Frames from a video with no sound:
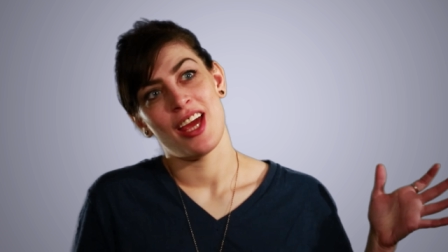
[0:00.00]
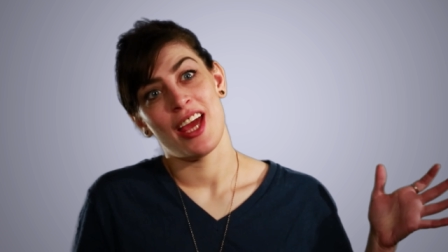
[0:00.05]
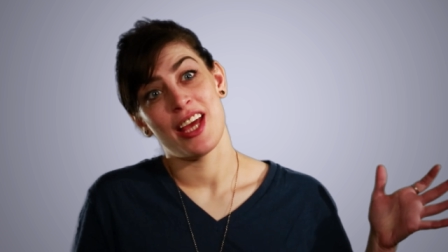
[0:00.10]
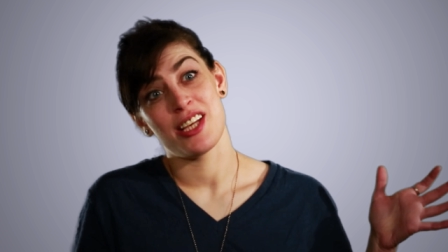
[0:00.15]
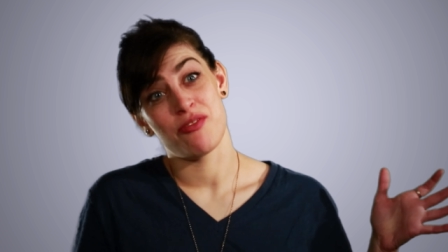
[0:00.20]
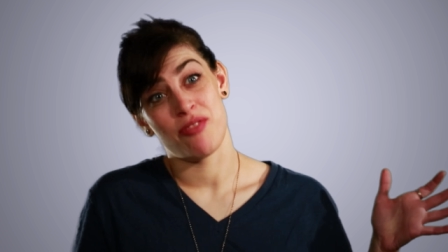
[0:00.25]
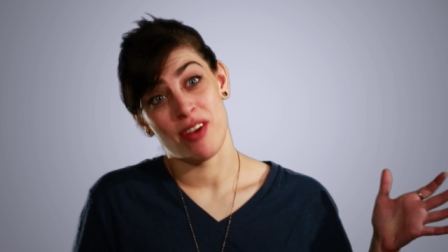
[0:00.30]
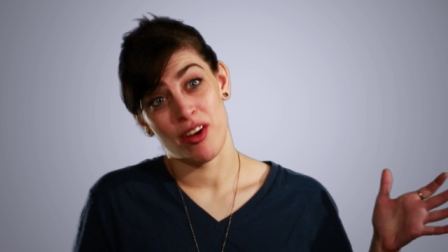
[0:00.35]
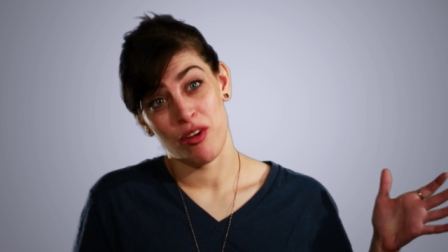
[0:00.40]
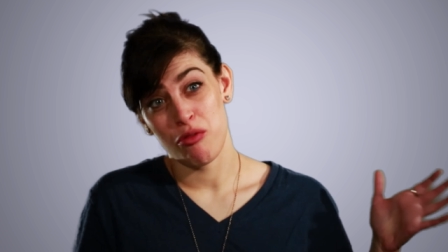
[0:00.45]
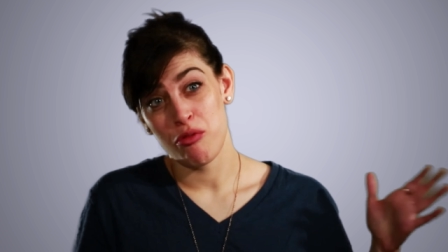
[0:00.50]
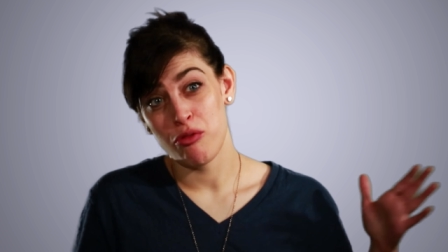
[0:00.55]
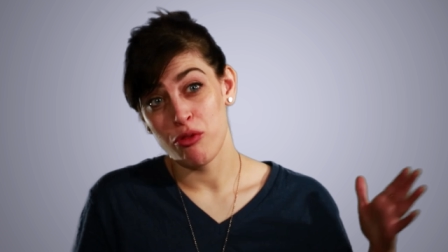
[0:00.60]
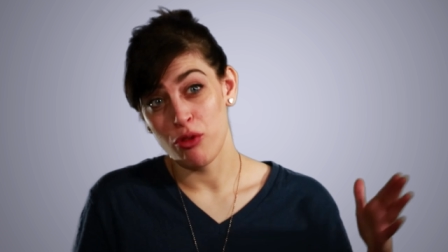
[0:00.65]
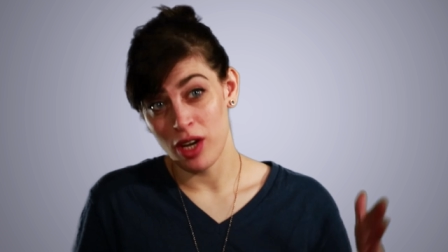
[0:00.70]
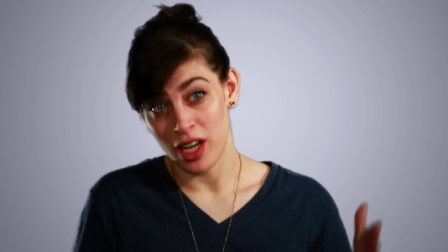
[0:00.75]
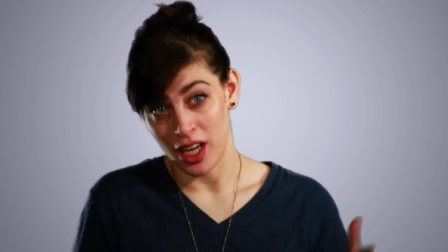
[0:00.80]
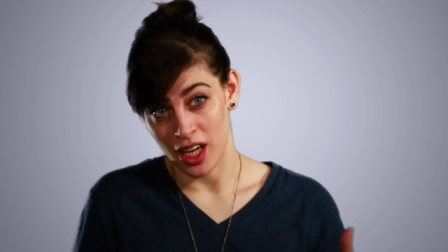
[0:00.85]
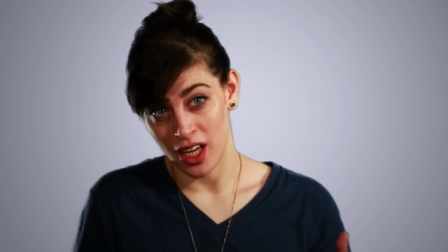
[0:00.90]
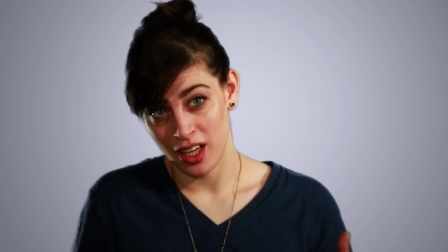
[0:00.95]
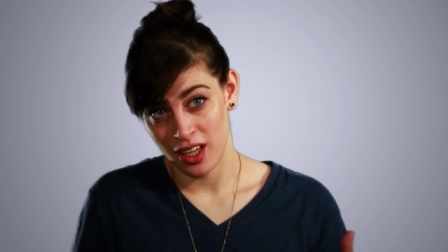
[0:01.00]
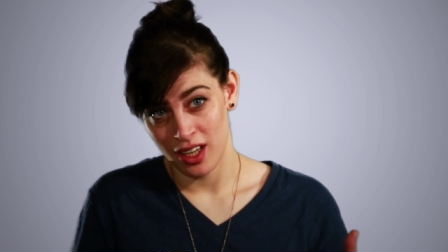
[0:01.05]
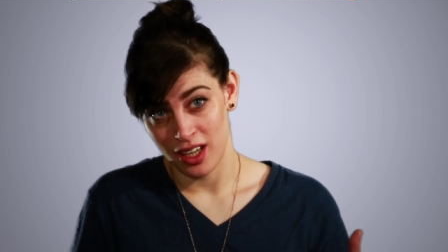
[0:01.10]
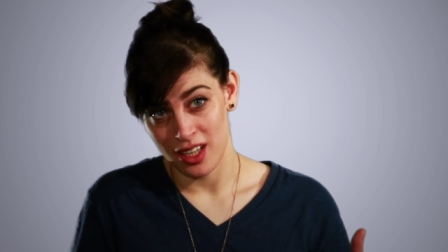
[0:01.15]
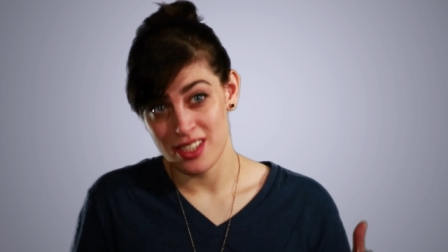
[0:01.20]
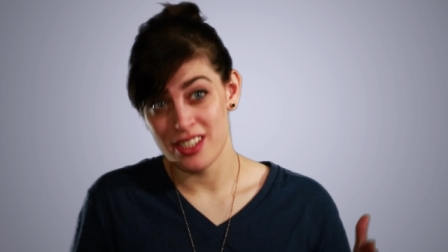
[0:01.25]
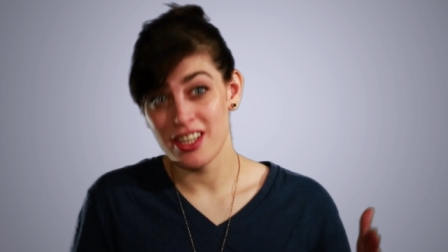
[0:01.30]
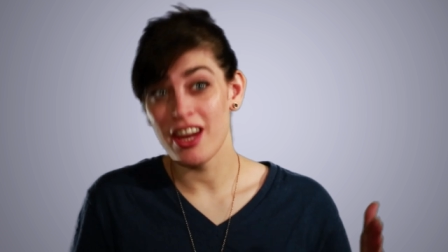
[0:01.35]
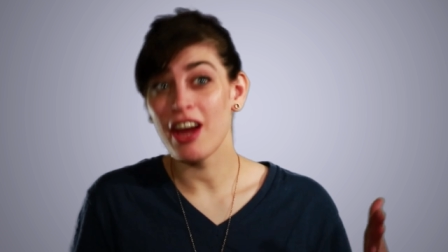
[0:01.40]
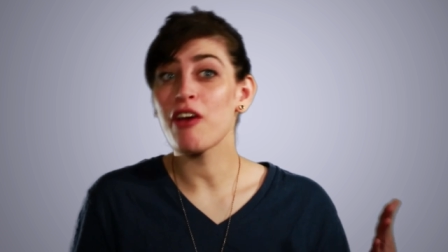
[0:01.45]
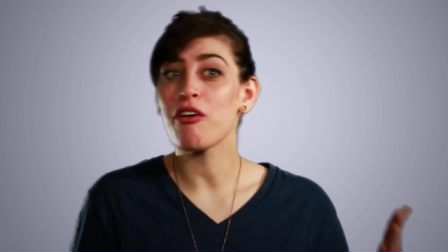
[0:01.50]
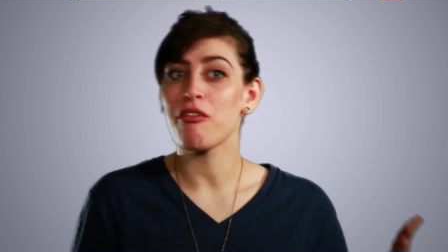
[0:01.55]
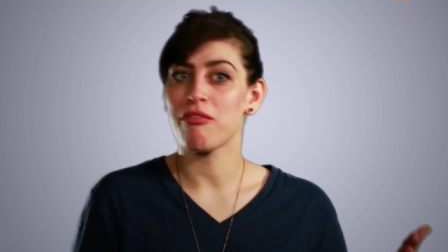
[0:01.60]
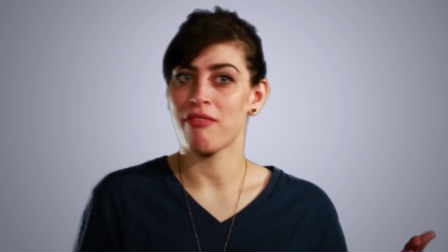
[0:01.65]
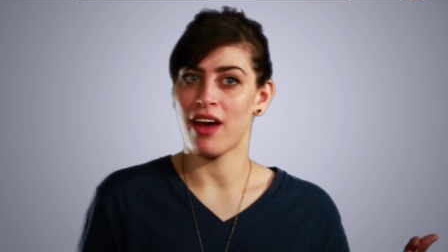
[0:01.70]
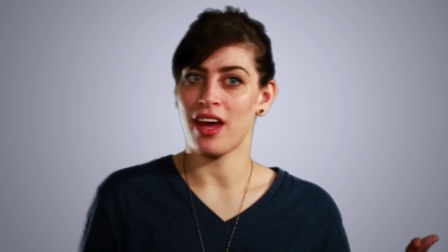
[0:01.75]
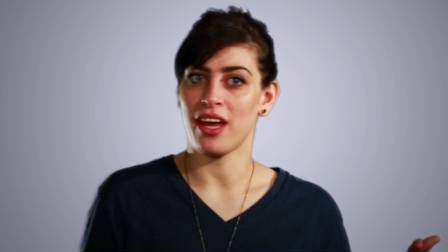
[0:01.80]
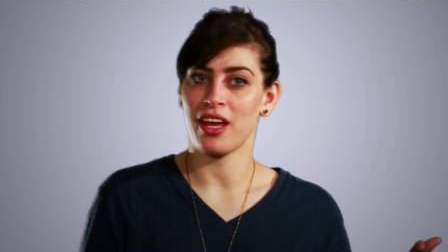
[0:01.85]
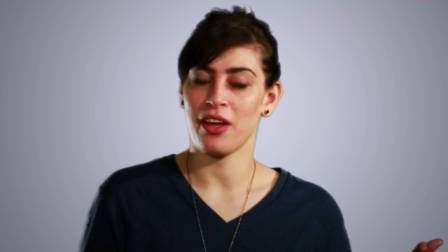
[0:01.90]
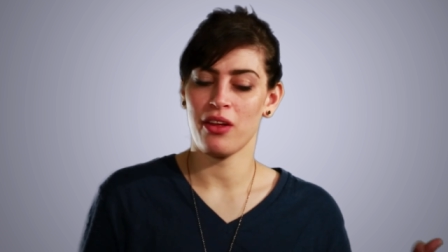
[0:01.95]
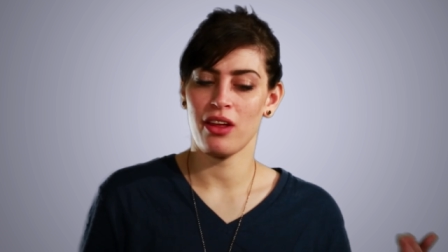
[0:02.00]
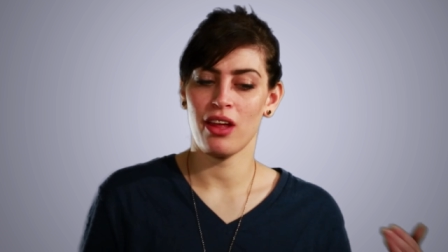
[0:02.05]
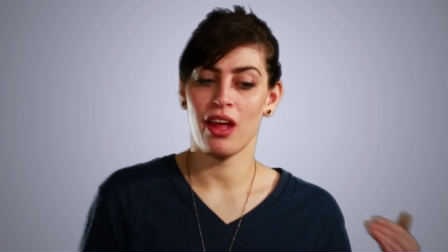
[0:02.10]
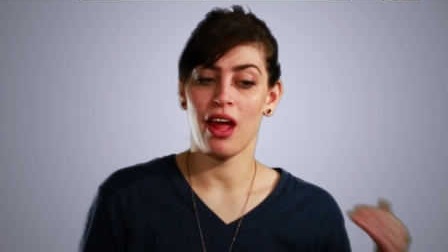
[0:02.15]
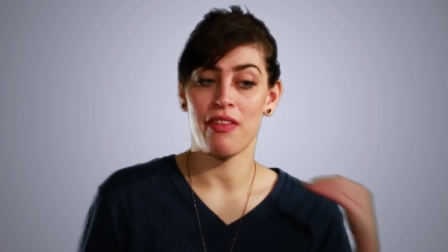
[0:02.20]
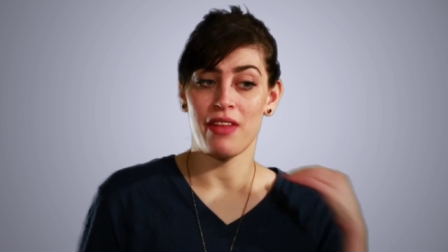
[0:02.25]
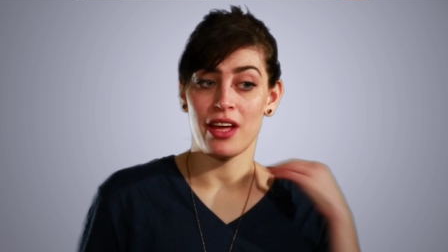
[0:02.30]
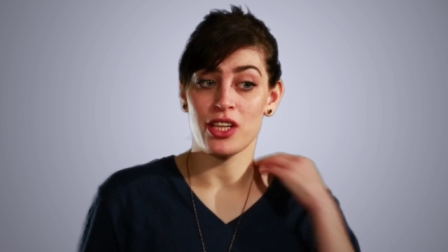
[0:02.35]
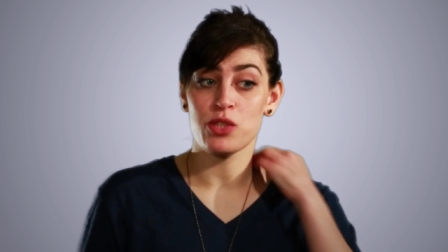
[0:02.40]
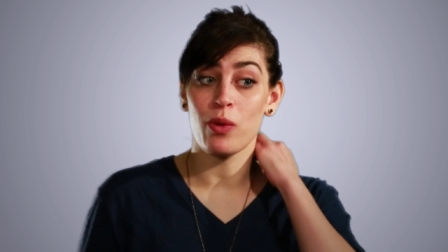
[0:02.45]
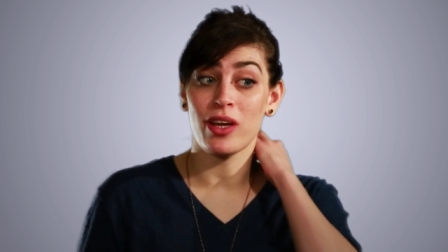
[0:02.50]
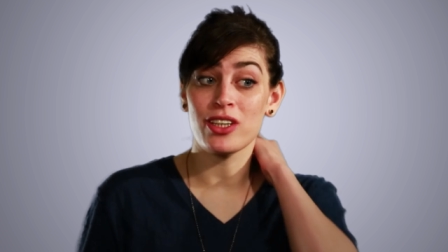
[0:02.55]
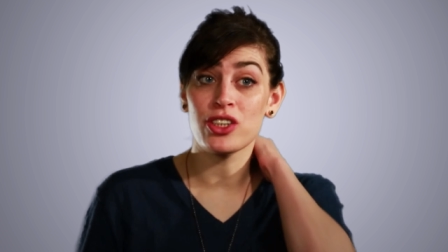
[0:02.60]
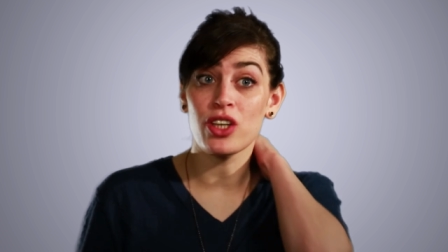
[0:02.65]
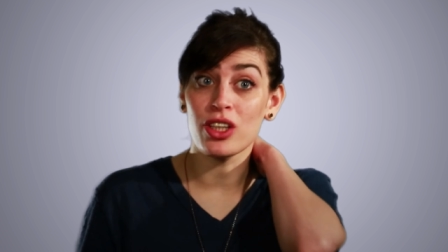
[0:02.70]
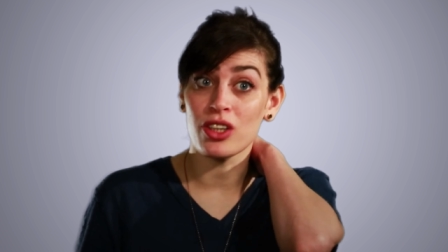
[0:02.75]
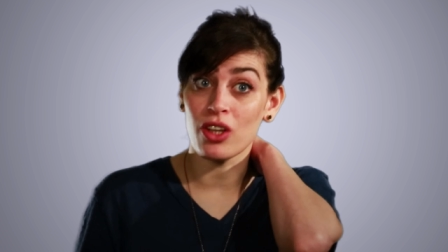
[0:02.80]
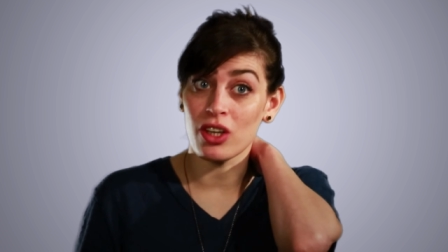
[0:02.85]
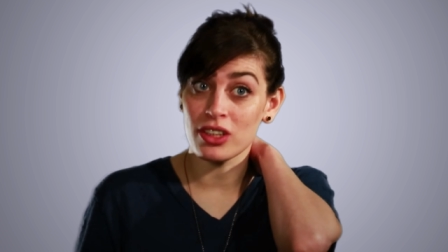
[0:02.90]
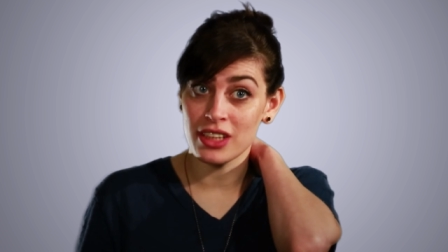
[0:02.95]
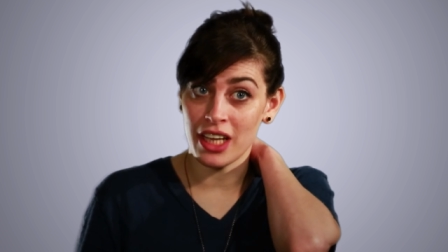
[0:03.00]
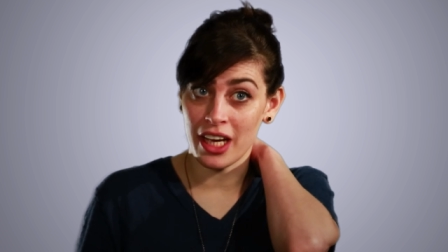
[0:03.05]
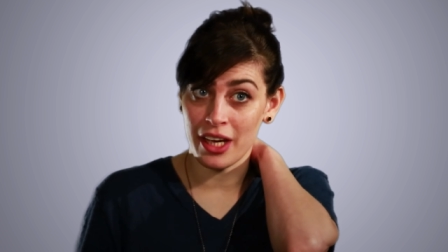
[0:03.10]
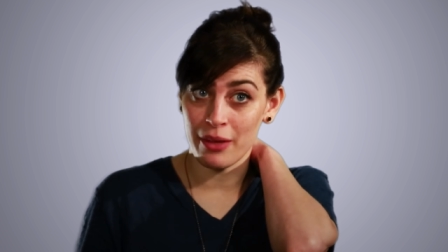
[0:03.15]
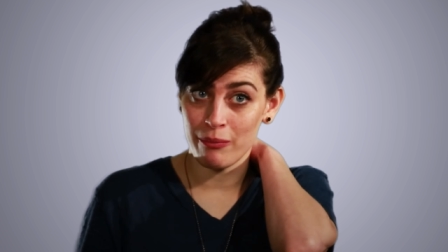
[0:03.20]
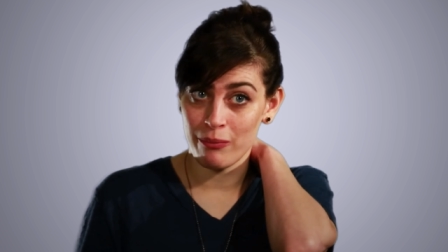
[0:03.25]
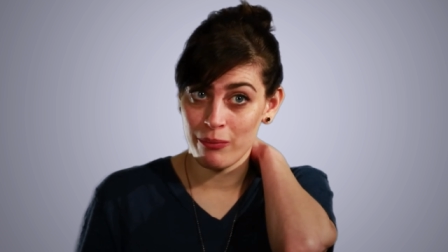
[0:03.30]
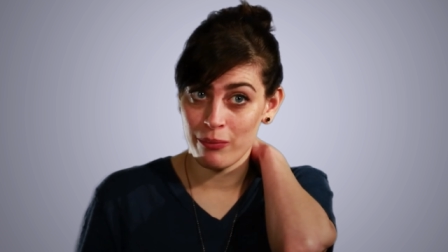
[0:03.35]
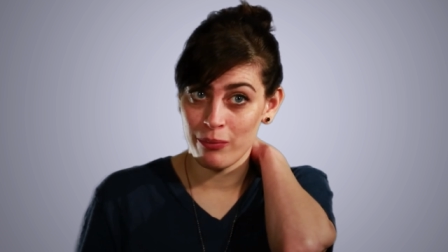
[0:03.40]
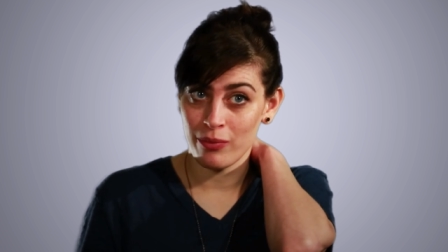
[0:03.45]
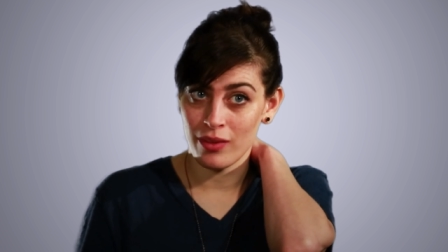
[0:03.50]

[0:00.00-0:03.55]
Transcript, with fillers: it's very freeing. It's terrifying, and that's why it took a long time.